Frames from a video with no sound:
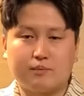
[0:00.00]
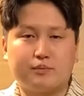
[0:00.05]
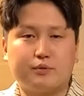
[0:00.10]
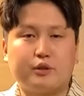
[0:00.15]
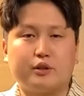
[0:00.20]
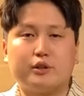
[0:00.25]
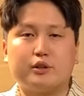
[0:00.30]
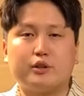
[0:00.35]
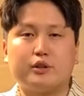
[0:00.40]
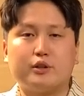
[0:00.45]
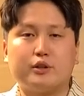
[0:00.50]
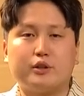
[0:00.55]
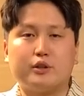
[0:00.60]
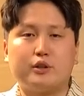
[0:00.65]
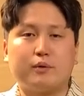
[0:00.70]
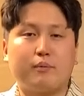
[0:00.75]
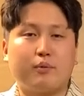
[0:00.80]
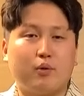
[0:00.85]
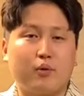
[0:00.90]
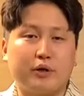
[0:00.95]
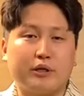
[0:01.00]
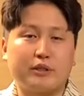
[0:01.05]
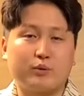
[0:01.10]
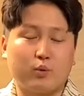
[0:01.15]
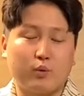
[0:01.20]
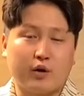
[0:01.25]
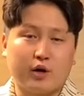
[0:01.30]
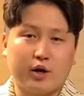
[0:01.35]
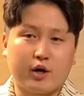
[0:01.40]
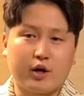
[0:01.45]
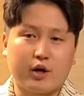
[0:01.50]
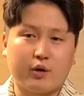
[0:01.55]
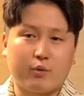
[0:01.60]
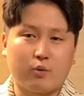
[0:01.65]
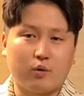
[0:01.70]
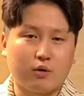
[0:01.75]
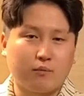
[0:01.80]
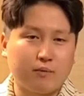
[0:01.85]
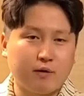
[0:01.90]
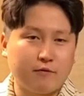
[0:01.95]
to the point where
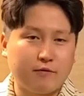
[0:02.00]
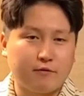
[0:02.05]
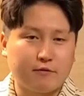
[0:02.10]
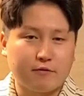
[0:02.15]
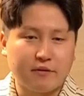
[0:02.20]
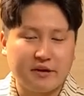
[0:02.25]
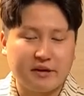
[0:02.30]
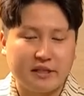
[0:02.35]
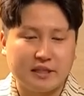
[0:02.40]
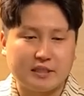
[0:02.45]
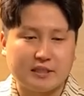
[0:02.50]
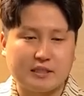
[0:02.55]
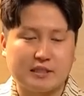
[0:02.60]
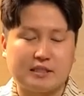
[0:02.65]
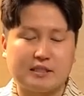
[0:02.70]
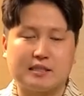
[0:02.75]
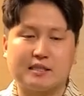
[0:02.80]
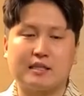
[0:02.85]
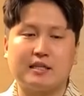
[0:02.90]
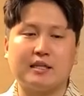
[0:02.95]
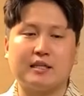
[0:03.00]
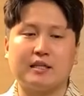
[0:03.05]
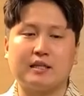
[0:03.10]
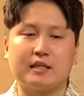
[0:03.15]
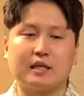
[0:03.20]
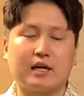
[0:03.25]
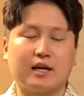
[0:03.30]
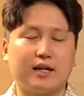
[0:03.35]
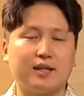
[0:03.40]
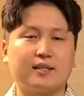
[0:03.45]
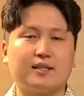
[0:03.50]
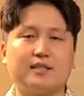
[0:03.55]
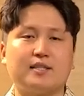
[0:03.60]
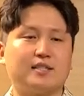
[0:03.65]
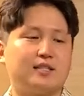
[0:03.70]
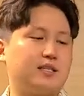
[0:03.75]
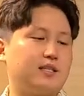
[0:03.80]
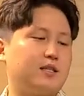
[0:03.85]
one of my friends in college